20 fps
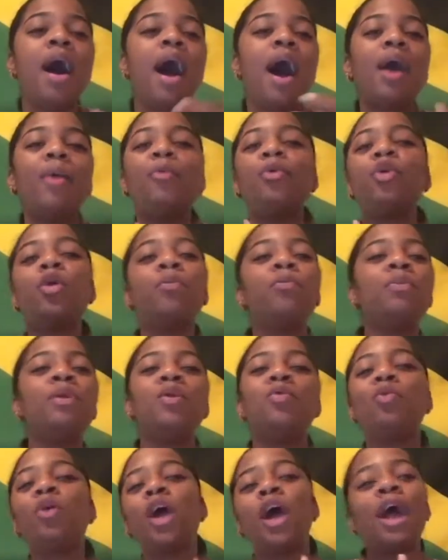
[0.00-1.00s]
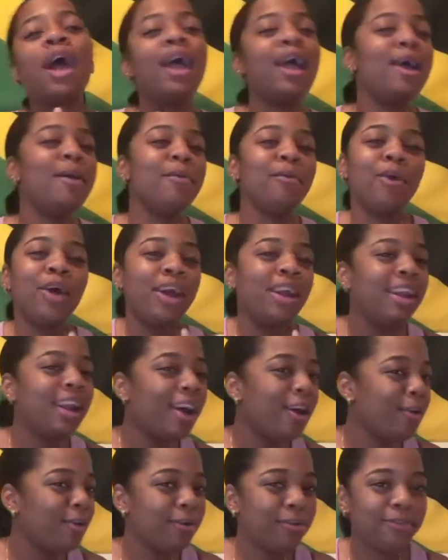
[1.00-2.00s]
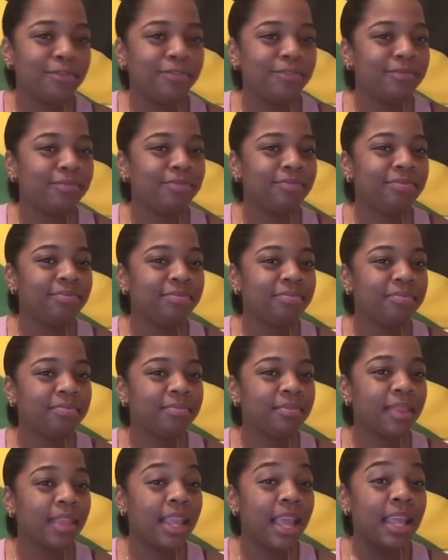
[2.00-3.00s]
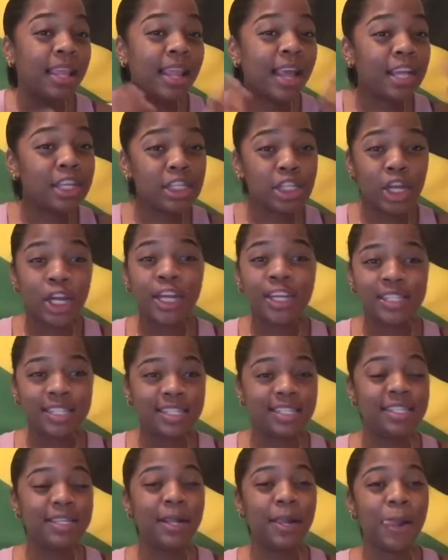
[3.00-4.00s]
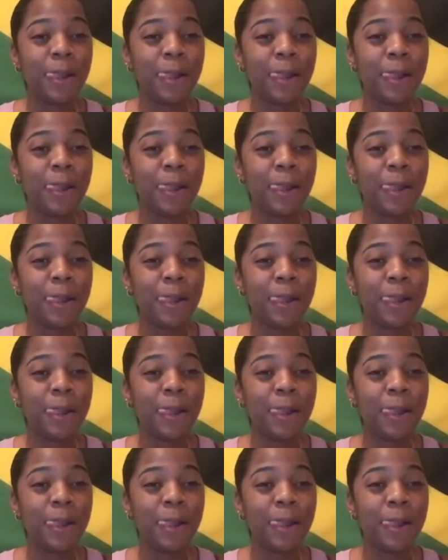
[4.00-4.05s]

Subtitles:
I wouldn't be where I am right now. And that's crazy.